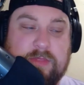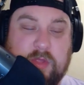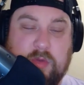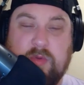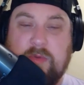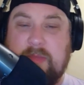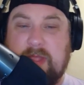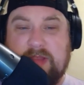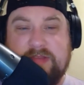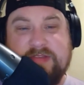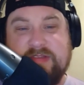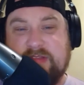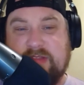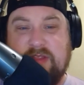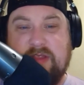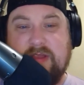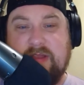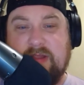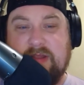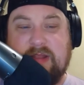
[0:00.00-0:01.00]
were matches in
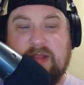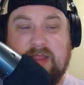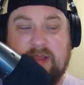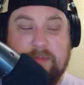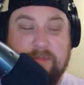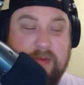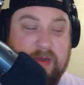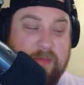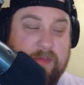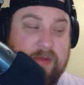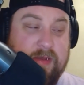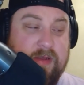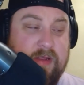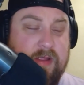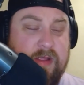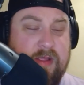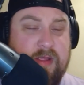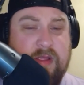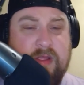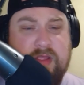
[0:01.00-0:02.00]
there I didn't like, but I mean,
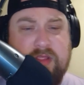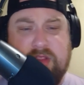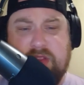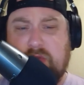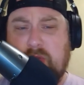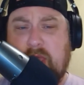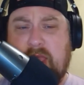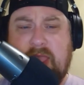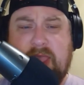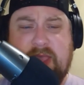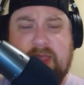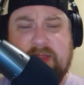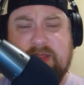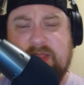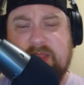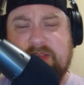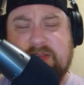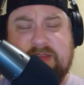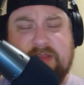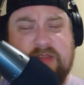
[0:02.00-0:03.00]
you had
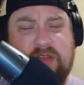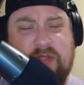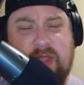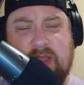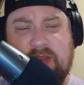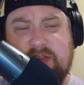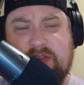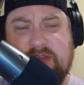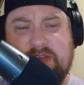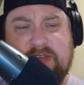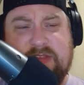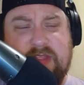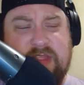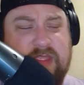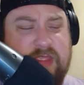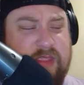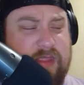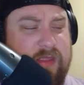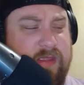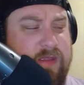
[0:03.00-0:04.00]
just
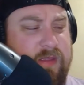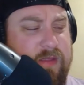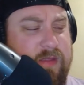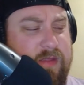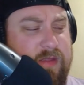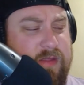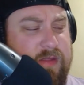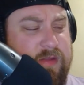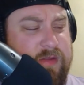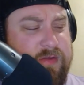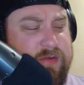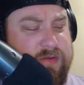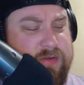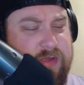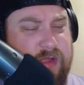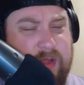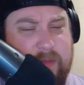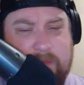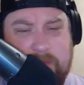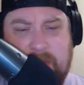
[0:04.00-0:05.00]
the
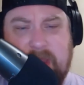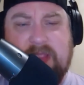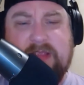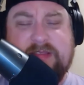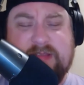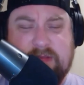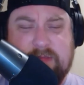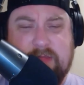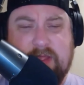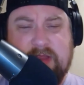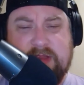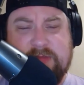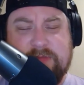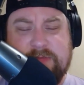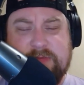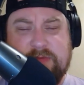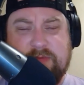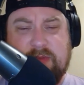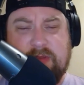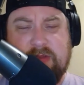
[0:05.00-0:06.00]
amazing match
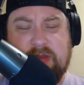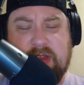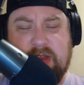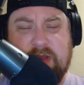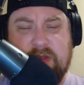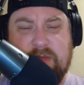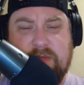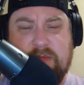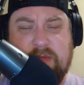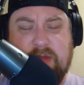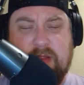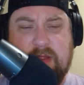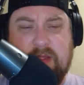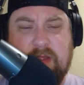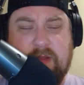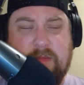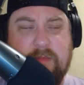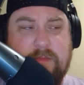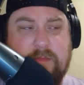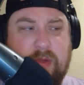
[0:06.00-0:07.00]
between
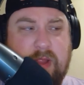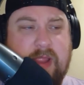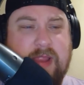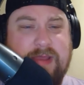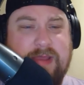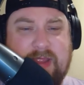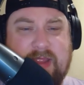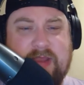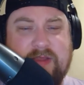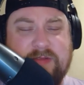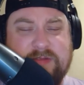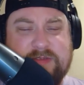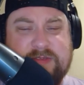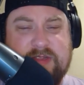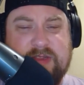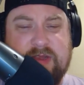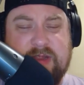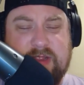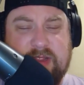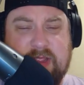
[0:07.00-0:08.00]
Bryan
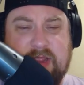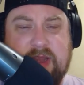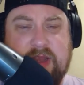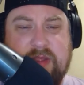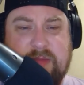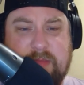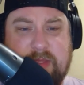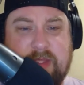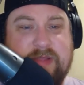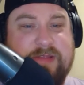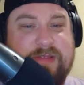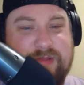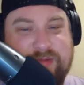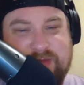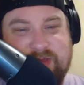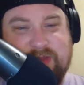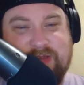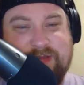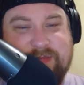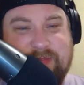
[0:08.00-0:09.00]
Danielson and Kenny Omega. It's going
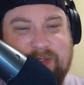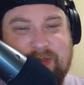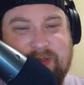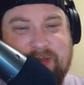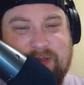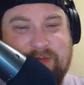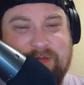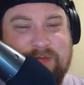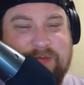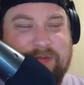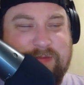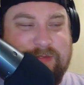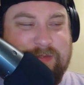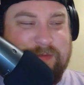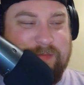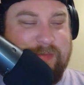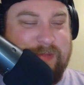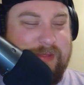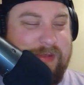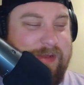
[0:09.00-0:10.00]
to take some getting used to a
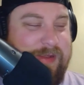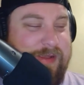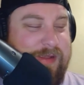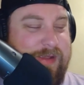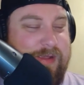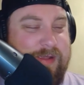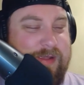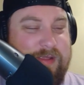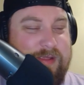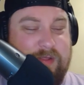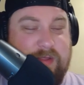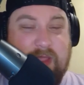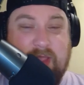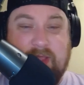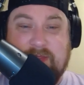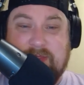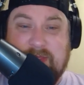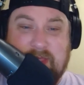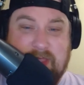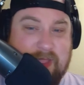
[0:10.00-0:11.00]
little bit. You
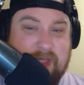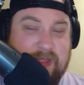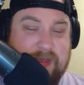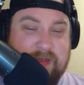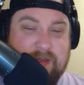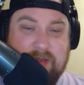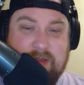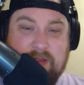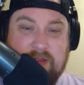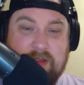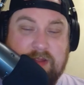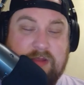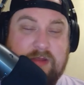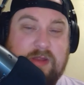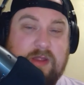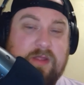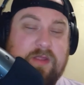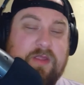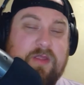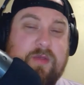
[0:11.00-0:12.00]
had that.
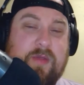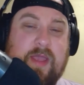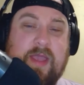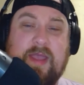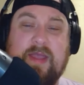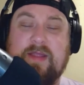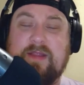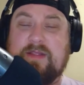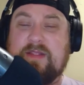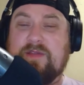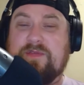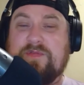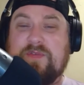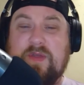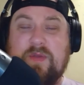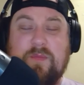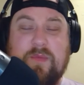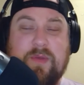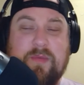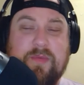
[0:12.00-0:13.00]
You had the
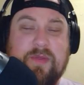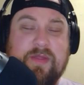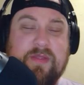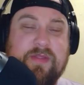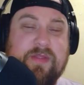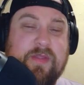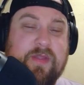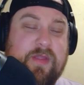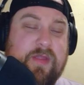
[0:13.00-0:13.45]
fun one with,